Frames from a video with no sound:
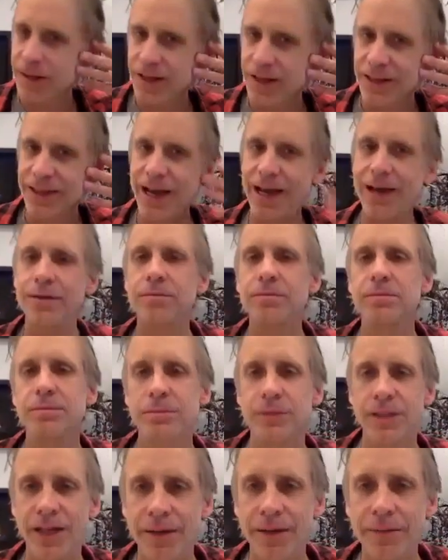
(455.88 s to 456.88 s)
like that.
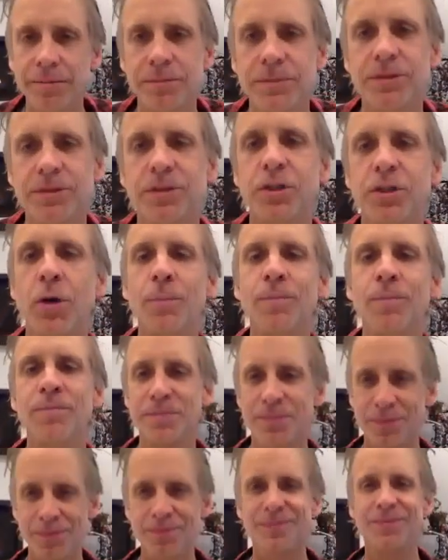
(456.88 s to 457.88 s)
Okay, so
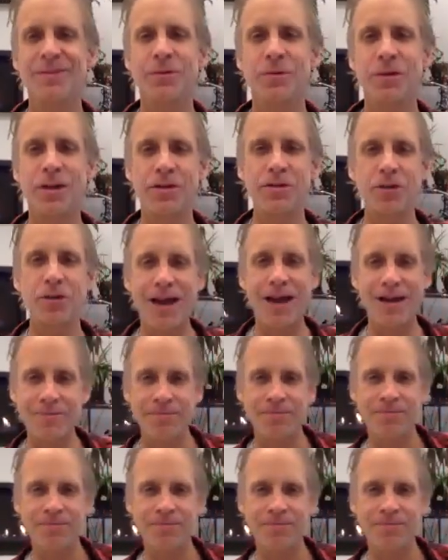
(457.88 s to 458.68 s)
ready to try?